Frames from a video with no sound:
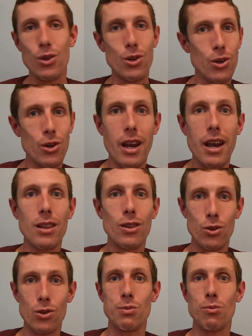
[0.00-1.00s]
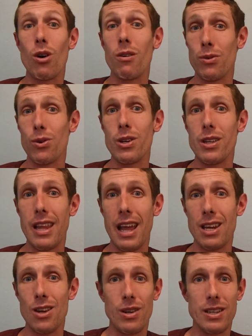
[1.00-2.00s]
you're gonna lose more fluid
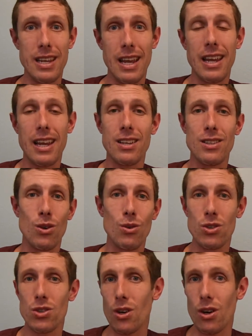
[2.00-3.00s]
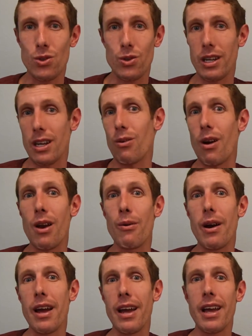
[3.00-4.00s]
than you can take in. So just start drinking right
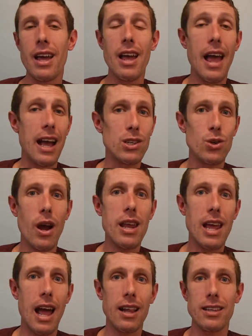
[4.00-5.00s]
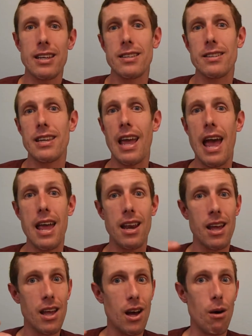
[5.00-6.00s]
away and try to at least get
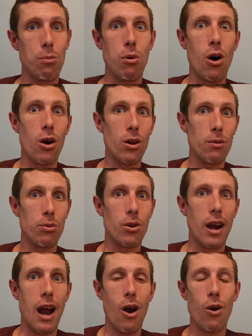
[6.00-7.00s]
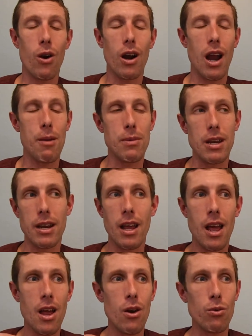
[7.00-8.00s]
a bottle per hour. I mean,
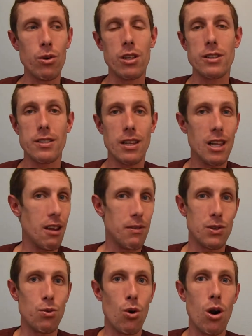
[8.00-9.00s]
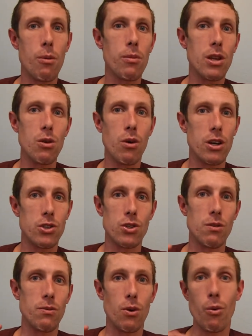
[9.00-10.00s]
realistically, if it's warm, you want to
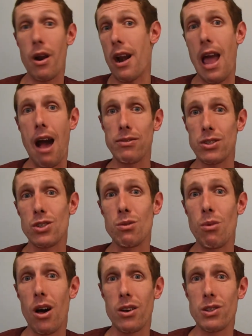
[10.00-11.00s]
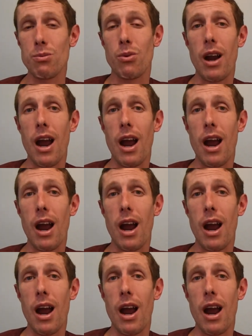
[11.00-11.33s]
shoot for 1.5 to 2 bottles per